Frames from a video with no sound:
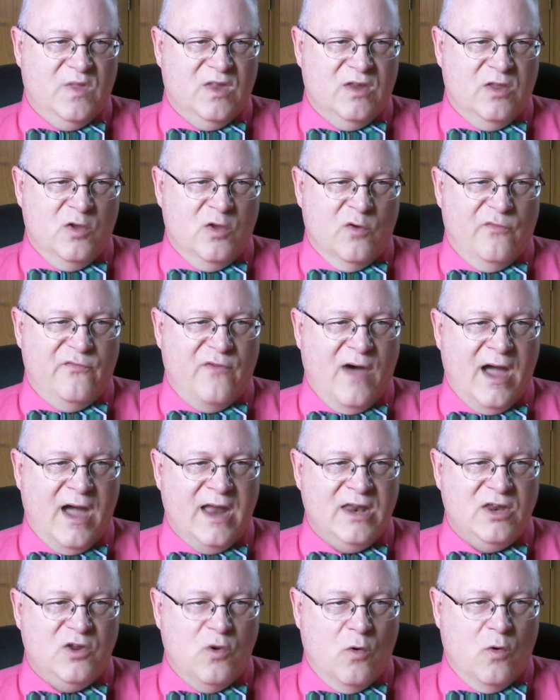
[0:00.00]
you'll
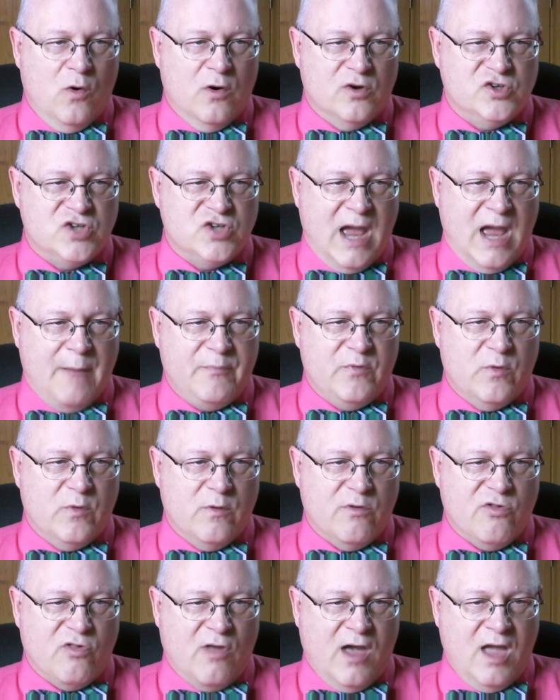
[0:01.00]
find your chapter
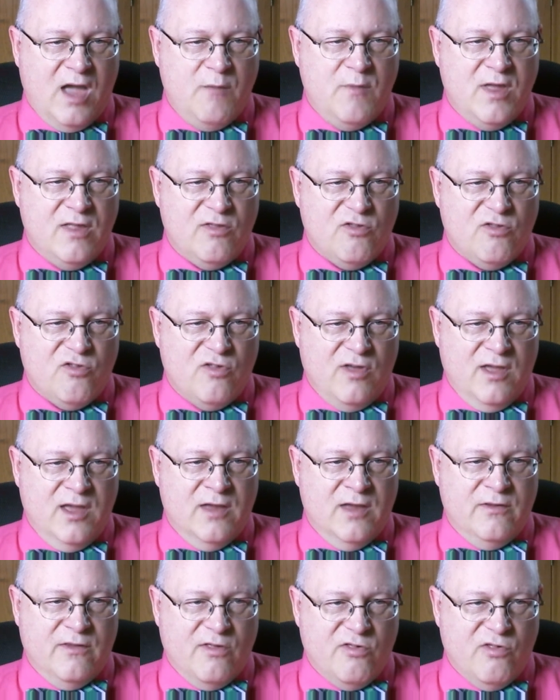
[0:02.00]
assignments
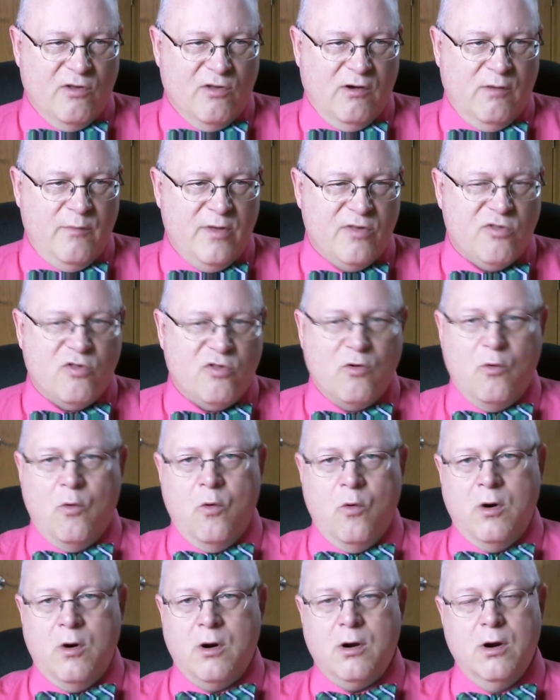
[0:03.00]
in the syllabus
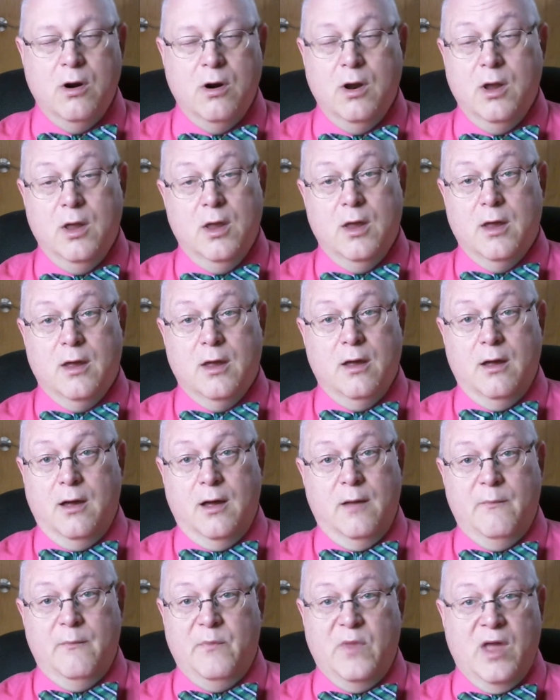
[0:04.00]
or
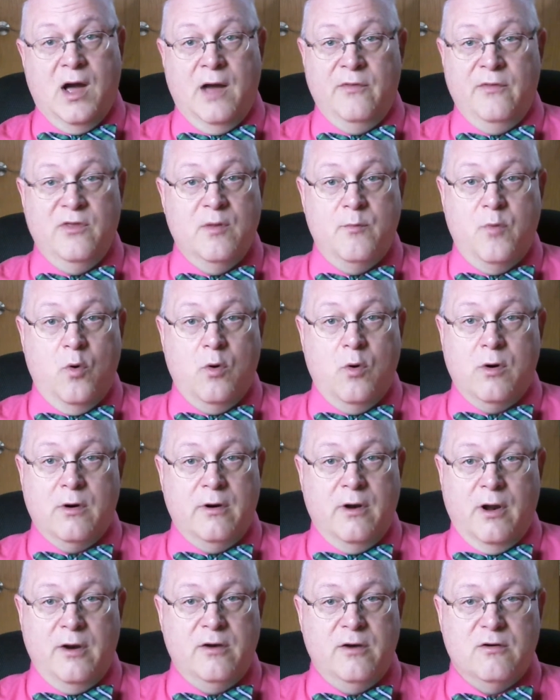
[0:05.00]
on the
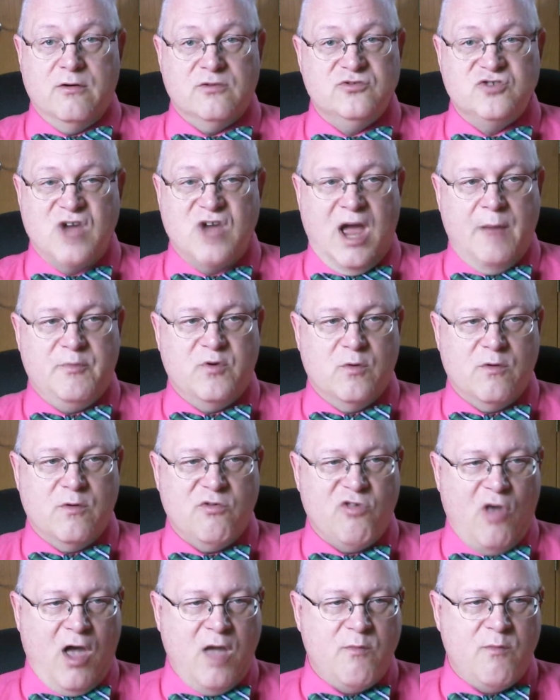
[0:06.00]
board under chapter
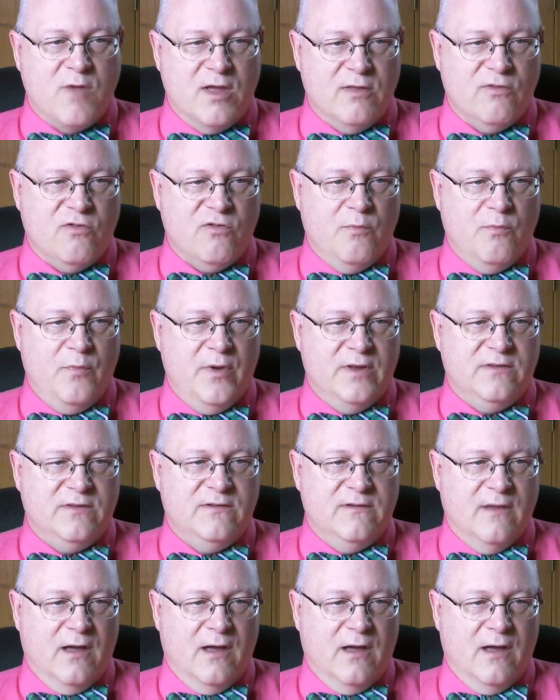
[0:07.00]
assignments. But